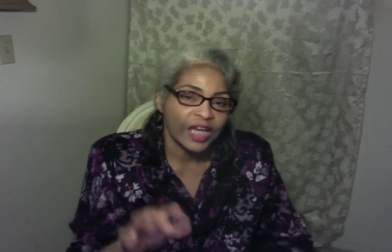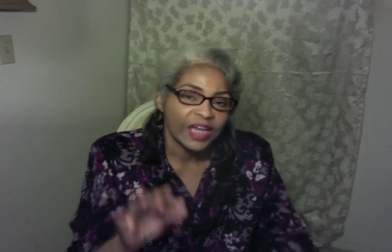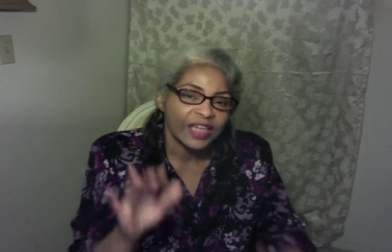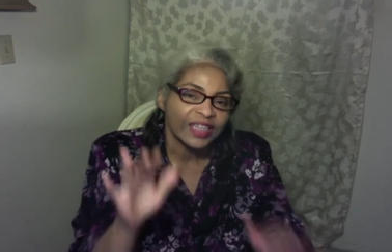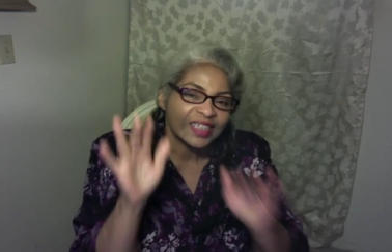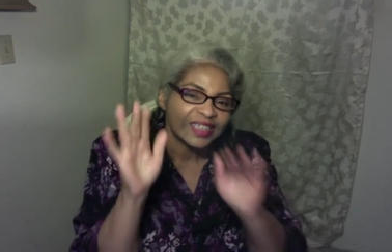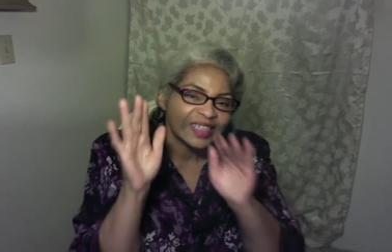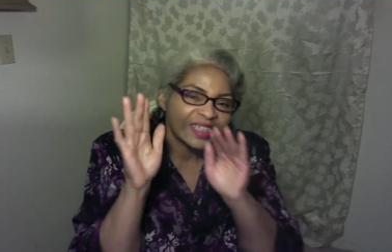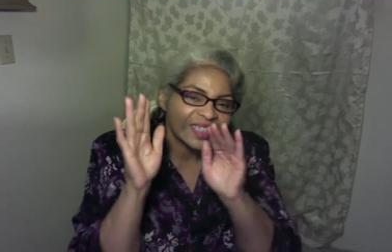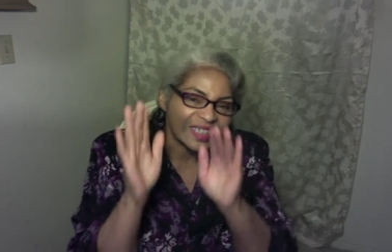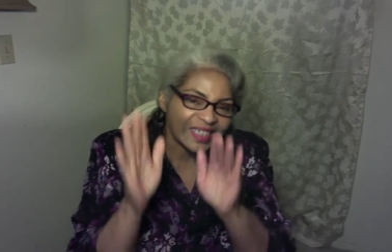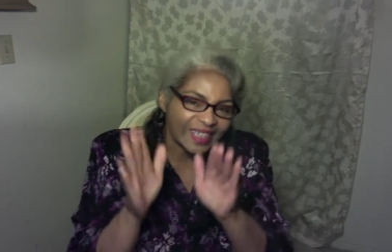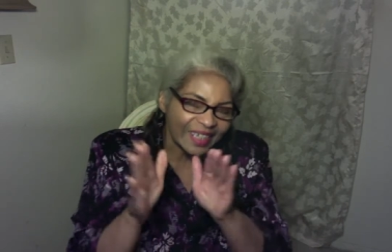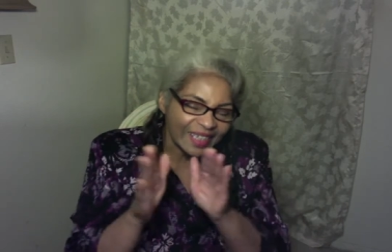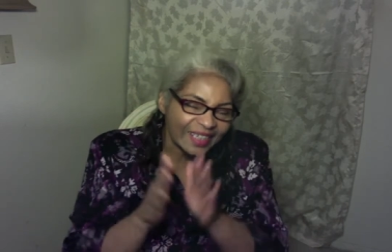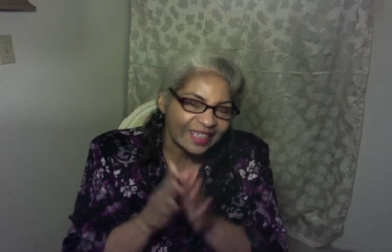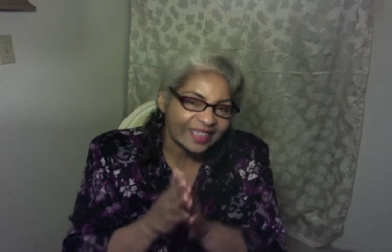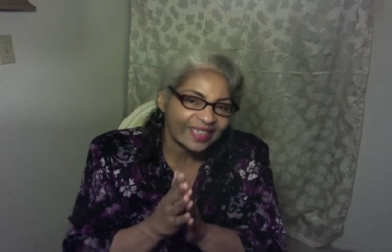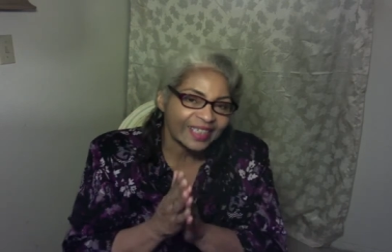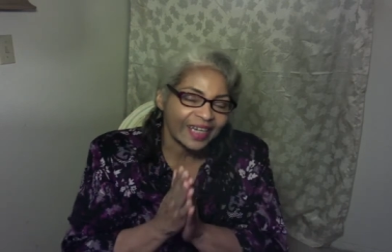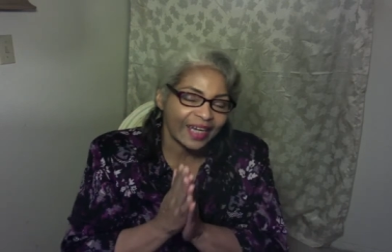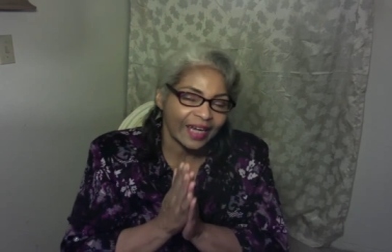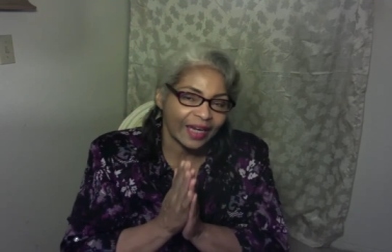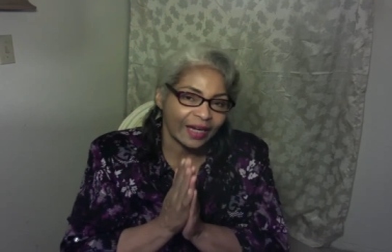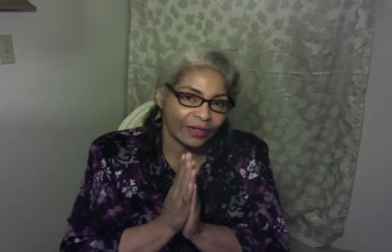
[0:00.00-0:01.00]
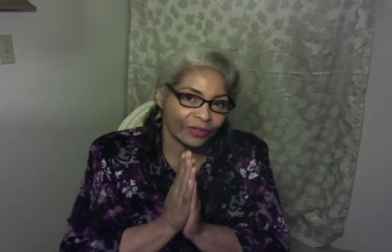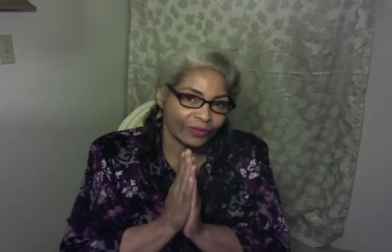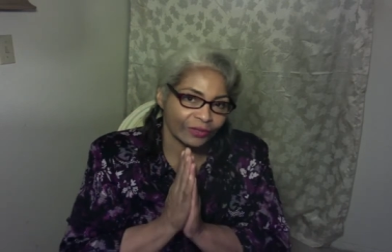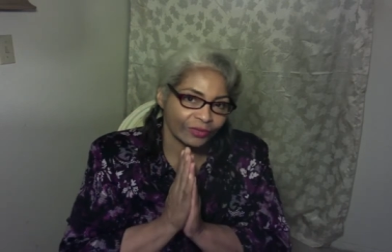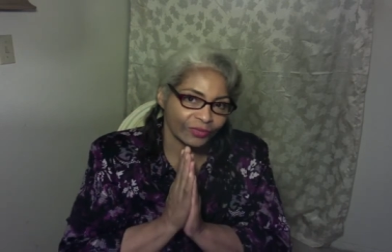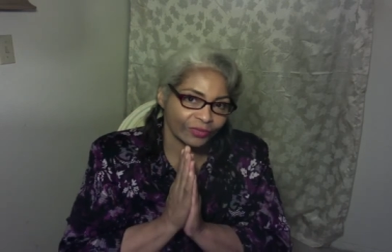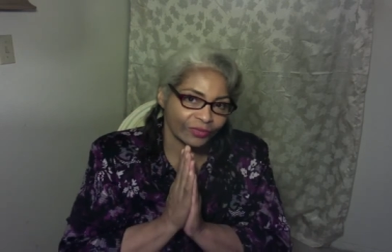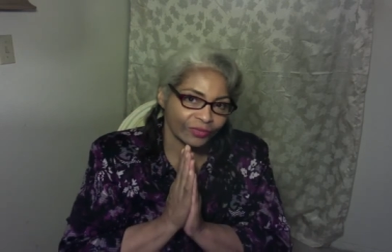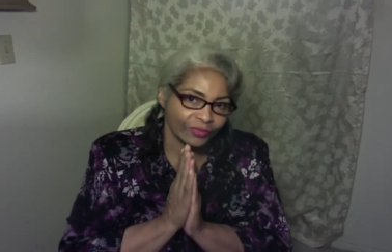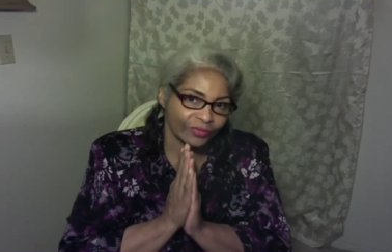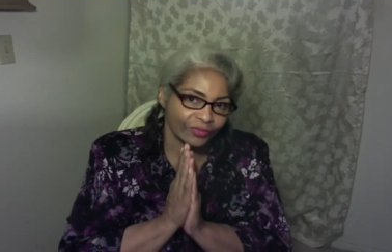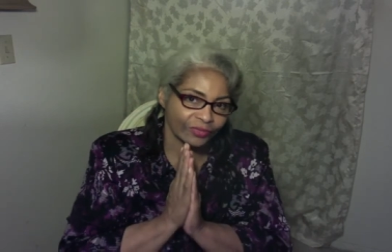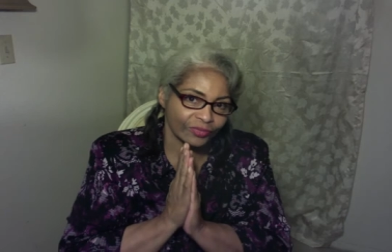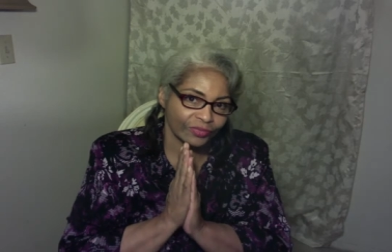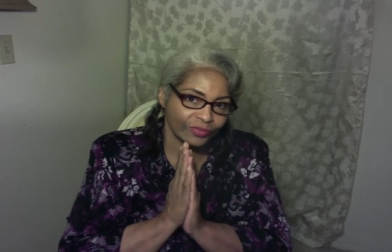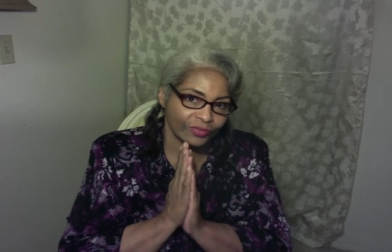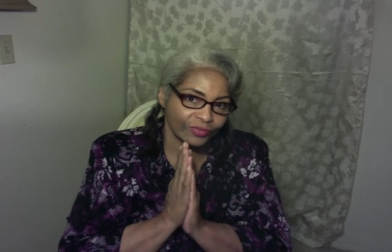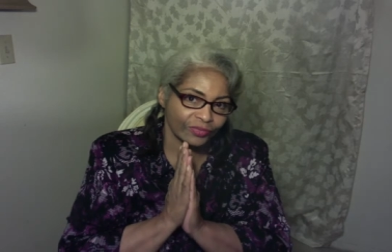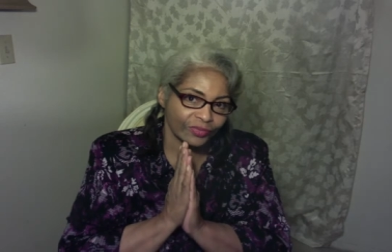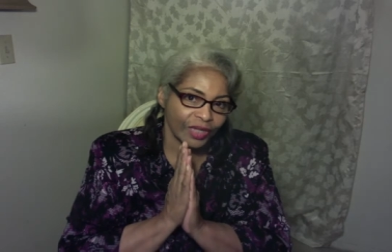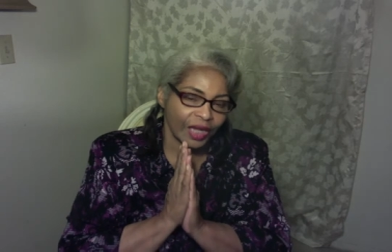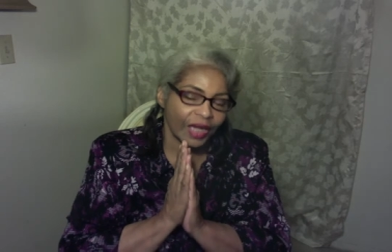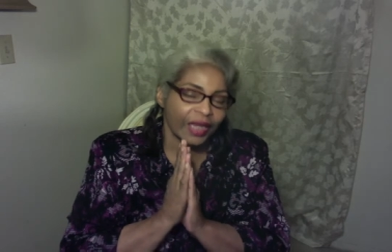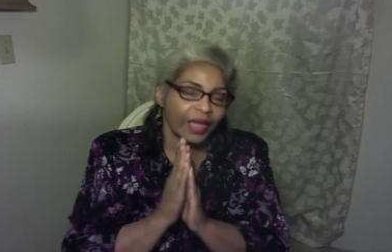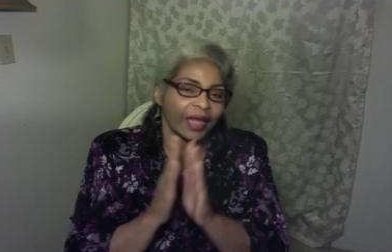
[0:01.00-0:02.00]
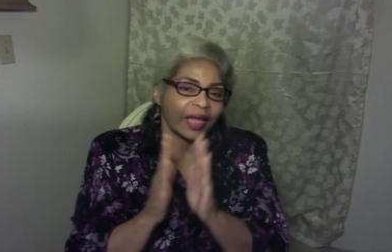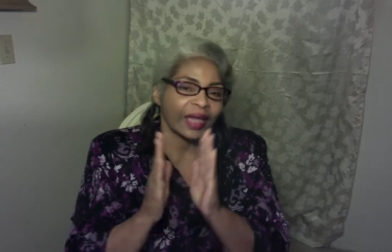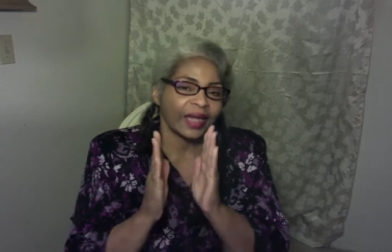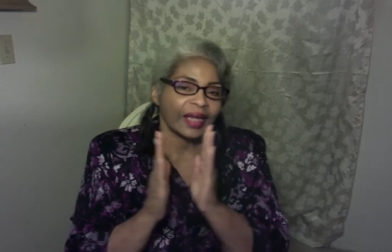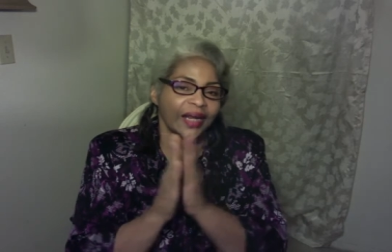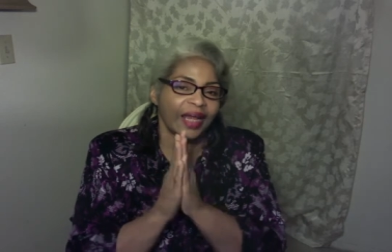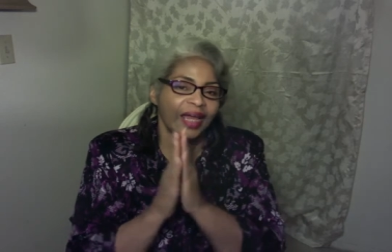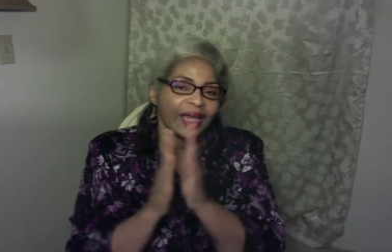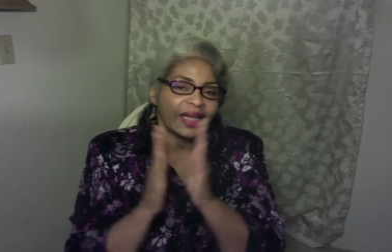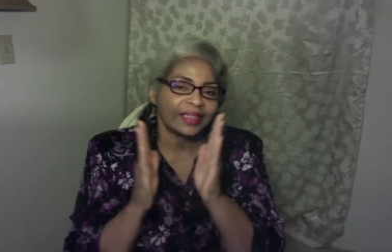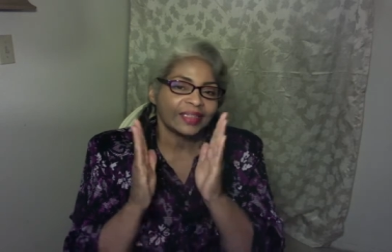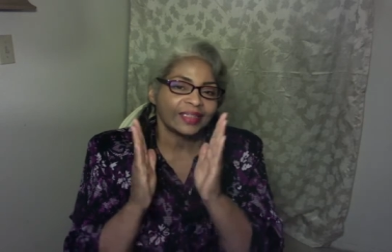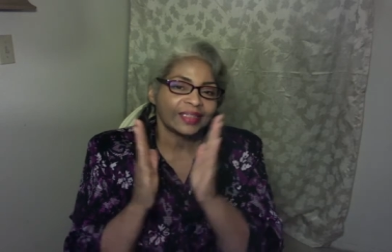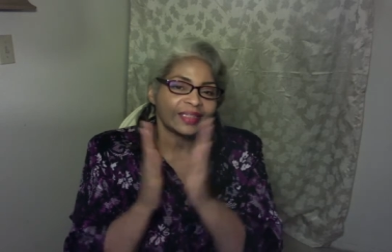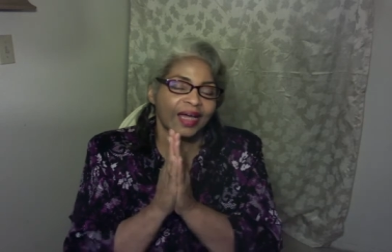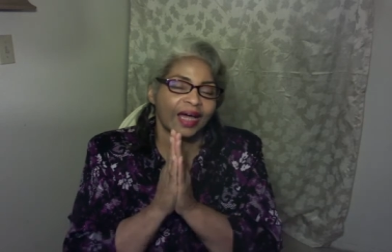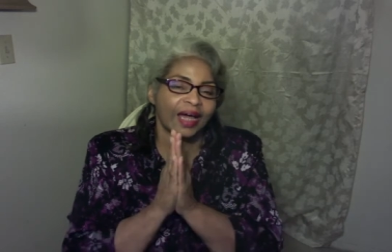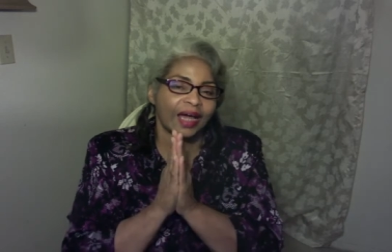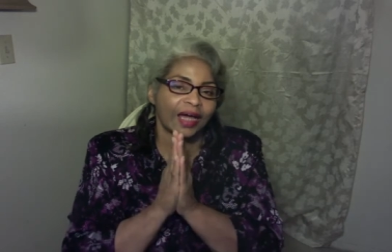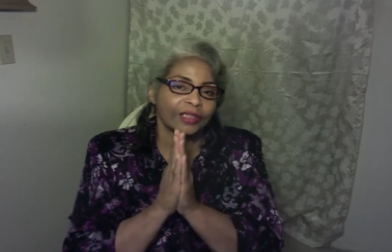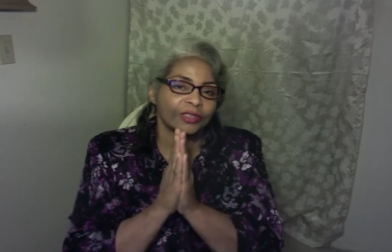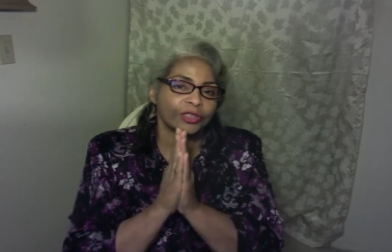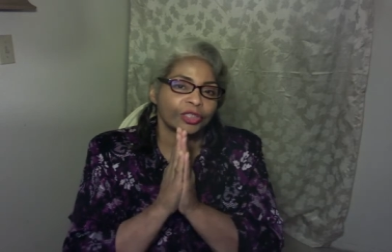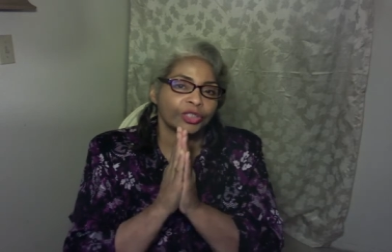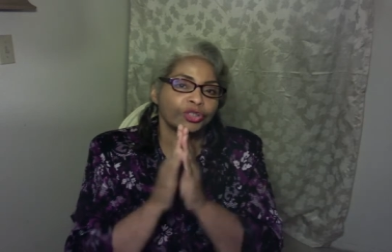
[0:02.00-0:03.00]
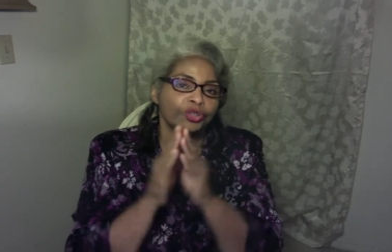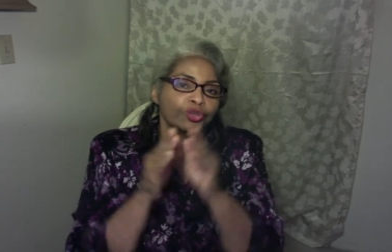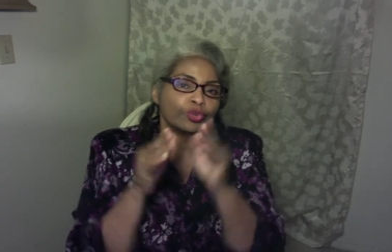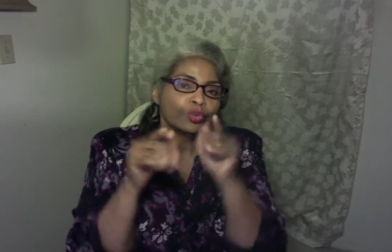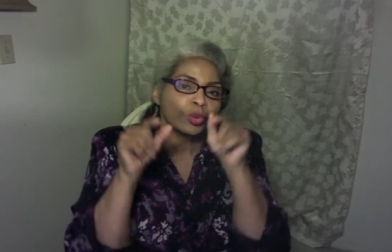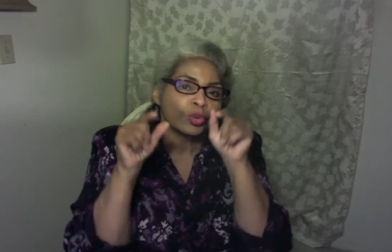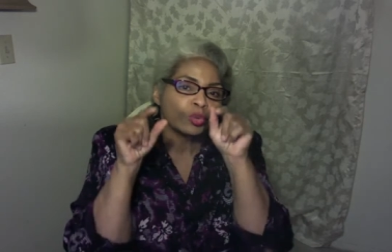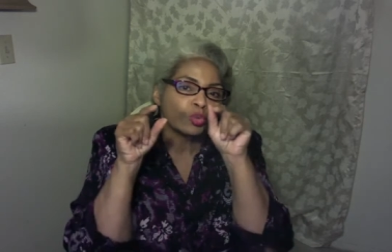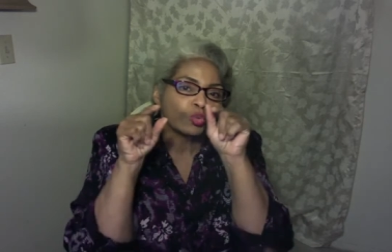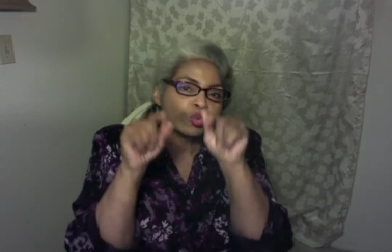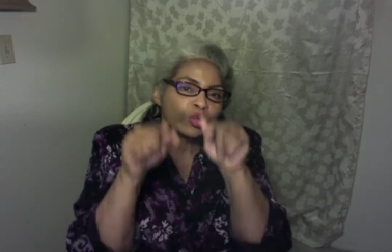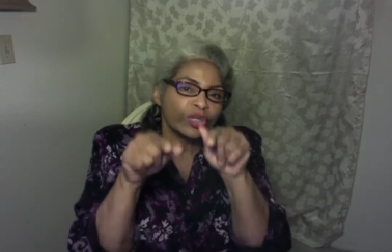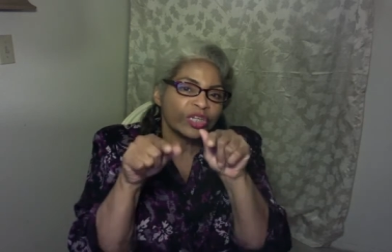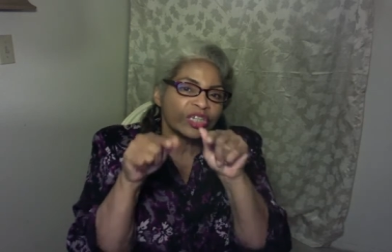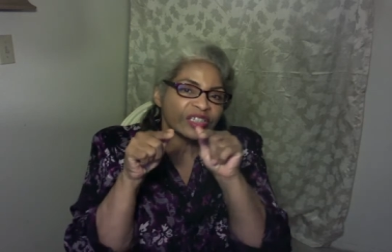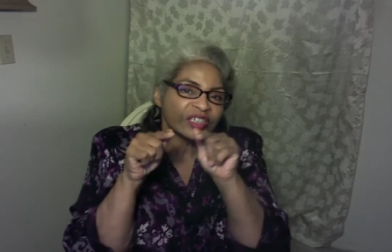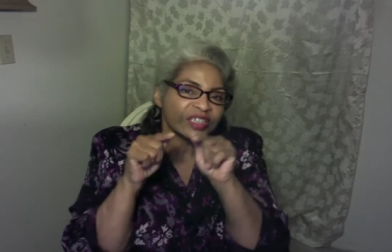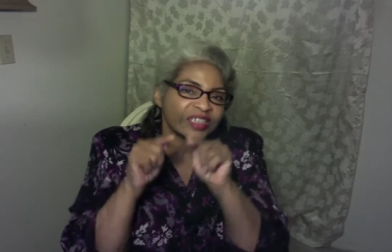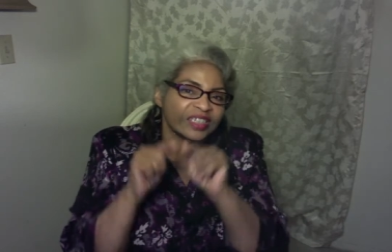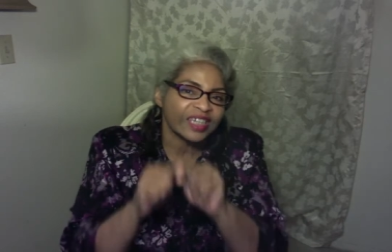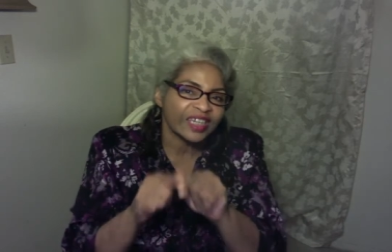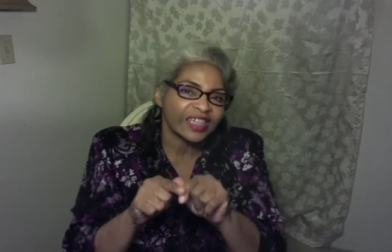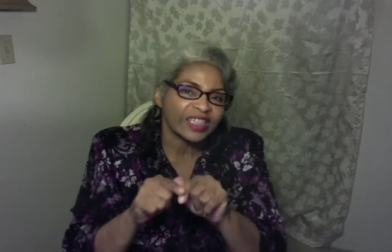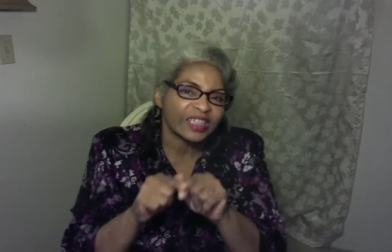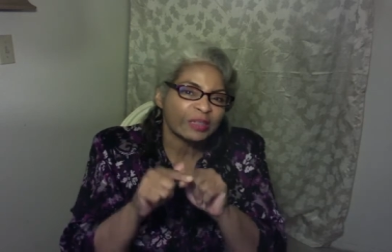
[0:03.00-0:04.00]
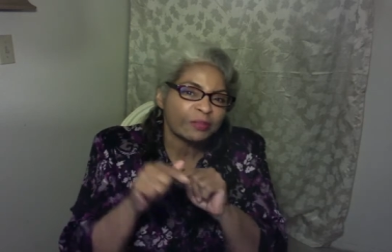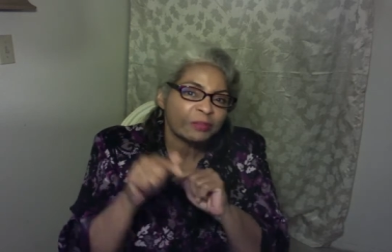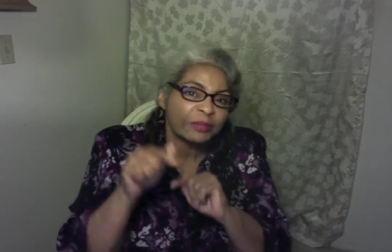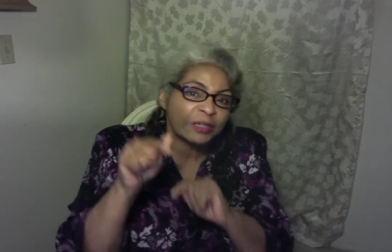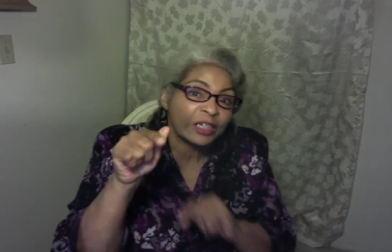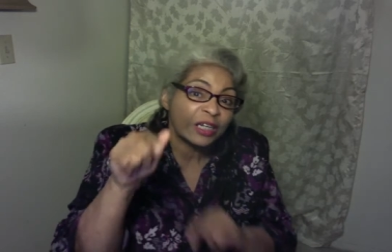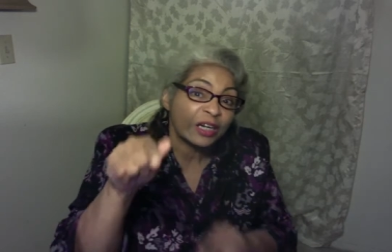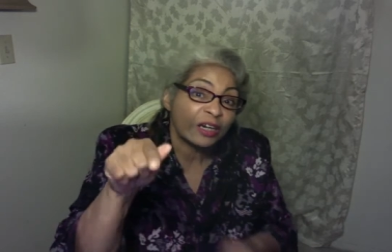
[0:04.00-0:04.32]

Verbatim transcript: Sit down and ask God to do a reassessment